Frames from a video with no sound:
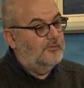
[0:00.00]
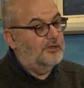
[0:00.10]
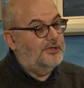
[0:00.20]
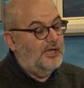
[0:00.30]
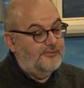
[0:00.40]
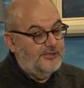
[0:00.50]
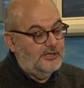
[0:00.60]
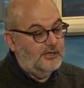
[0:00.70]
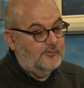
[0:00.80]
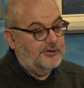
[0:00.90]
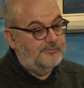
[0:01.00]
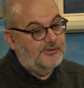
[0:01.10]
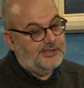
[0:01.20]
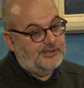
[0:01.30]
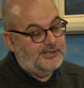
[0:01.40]
Well, I think what I
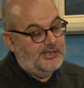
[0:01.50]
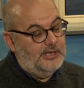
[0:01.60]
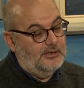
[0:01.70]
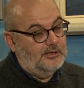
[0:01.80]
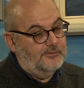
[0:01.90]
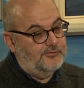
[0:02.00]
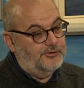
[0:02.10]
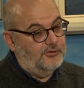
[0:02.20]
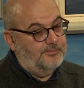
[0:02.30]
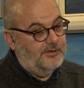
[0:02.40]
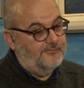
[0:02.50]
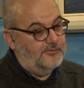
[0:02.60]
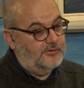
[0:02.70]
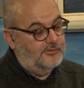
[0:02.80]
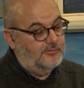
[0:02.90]
was saying for the European
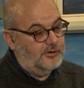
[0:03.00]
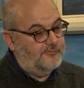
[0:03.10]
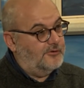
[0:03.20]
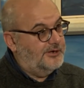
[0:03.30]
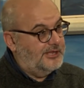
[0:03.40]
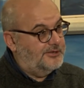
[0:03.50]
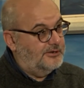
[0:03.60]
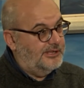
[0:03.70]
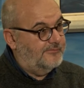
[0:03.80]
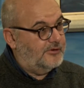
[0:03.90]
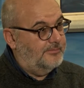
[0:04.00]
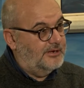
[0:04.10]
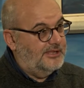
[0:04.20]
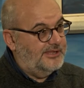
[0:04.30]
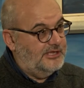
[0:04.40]
workforce in terms of
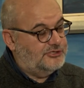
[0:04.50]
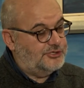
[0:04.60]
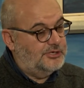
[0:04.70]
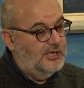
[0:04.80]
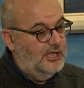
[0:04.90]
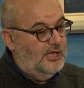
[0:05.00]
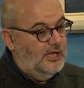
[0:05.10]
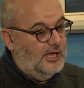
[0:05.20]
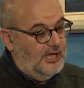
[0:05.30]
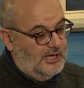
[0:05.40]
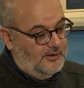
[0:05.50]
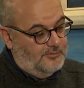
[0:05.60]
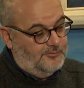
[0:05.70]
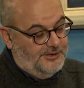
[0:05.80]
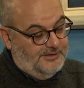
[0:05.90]
globalization,
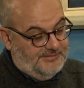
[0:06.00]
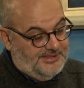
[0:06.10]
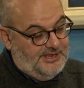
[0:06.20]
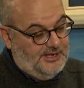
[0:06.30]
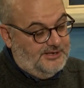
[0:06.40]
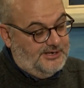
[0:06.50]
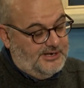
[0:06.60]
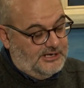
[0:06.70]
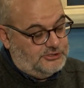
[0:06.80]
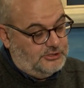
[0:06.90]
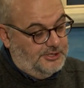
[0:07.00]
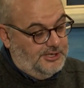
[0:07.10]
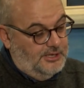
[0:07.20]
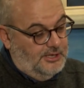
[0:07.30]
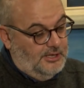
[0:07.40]
we have seen that
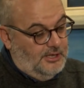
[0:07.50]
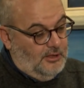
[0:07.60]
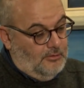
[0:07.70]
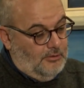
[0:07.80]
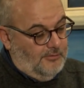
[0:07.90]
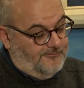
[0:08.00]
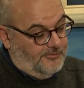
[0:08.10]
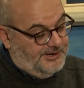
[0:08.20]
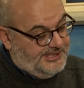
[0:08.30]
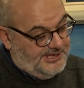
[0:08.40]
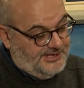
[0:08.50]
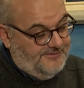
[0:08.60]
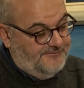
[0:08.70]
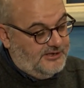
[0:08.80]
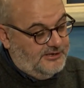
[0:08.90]
actually for
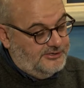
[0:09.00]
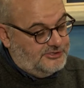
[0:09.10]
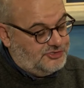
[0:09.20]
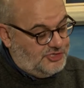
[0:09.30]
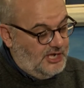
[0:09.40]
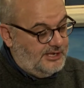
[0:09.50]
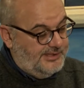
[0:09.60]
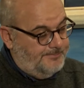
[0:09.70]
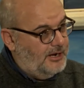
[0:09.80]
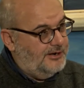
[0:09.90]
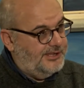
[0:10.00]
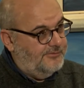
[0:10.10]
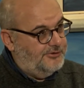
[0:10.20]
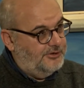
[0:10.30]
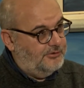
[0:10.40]
significant parts
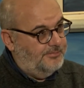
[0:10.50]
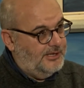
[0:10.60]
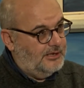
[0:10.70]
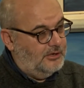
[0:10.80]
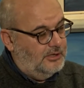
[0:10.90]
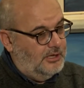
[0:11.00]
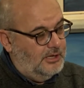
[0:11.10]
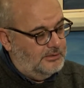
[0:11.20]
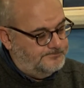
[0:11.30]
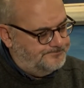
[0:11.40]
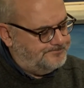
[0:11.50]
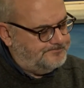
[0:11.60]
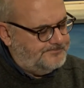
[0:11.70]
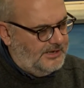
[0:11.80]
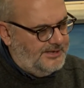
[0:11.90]
of the European
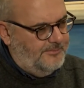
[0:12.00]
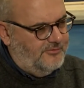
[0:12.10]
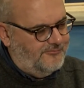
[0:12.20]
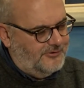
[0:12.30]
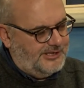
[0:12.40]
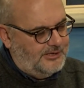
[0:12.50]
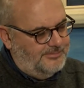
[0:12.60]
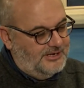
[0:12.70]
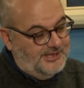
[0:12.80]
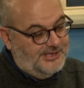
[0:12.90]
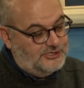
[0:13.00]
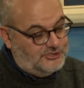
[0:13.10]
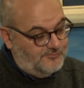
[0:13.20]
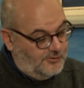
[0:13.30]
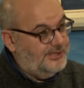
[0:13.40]
labor force,
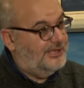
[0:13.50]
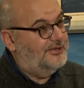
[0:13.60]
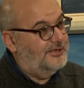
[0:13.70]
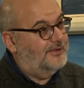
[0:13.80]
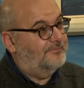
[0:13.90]
globalization was indeed